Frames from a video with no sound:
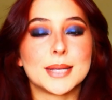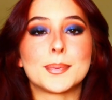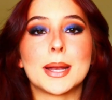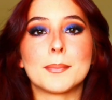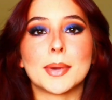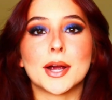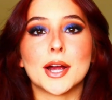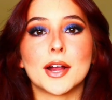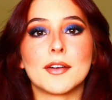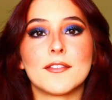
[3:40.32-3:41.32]
Tip
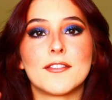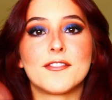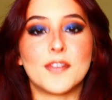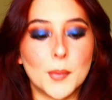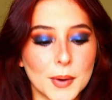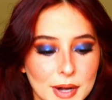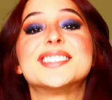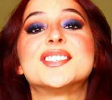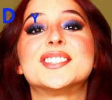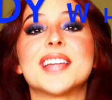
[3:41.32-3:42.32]
number 4,
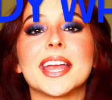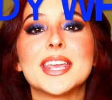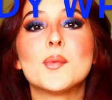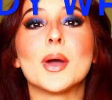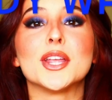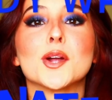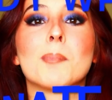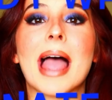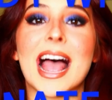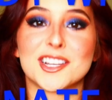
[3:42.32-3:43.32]
study what you're
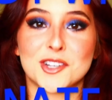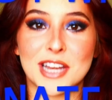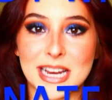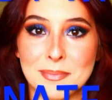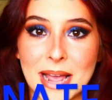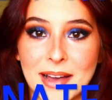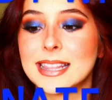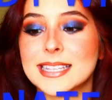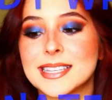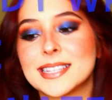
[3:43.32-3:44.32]
passionate
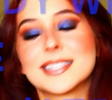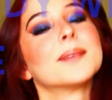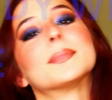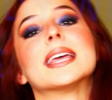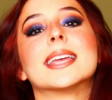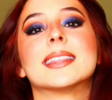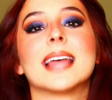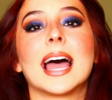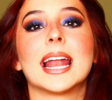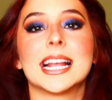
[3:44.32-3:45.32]
about. This is something
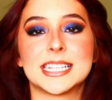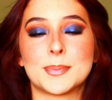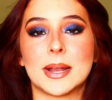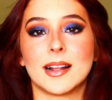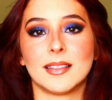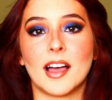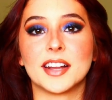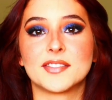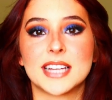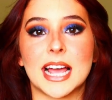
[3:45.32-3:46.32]
that I spent a
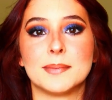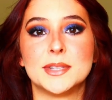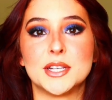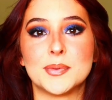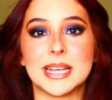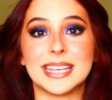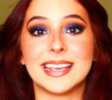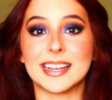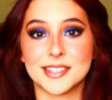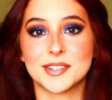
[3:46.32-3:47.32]
lot of time doing
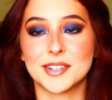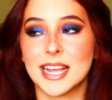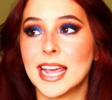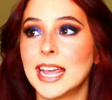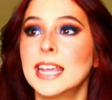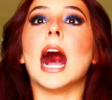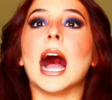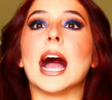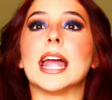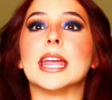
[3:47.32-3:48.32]
yesterday.
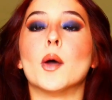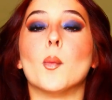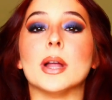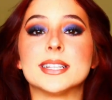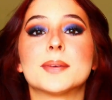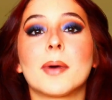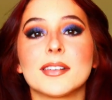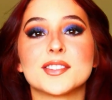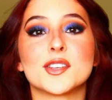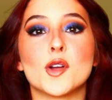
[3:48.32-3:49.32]
I went to
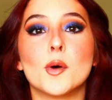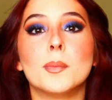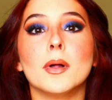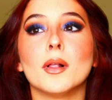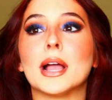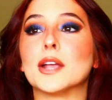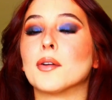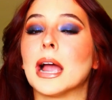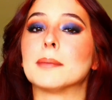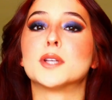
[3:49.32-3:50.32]
Barnes & Noble and
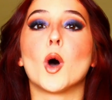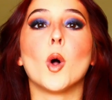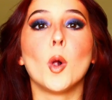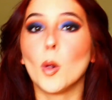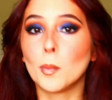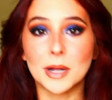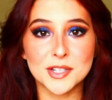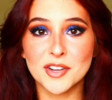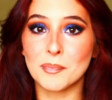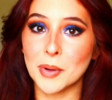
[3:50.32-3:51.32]
grabbed a whole
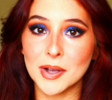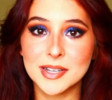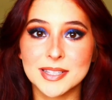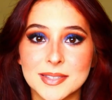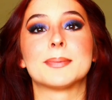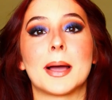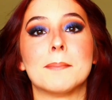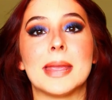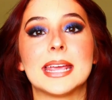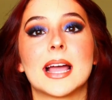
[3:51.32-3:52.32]
bunch of books
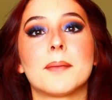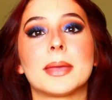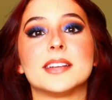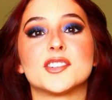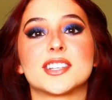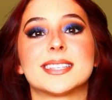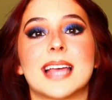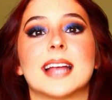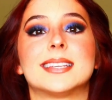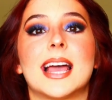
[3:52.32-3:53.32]
about makeup and just
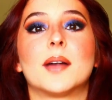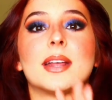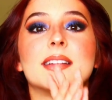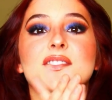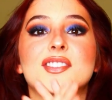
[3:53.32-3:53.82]
sat down and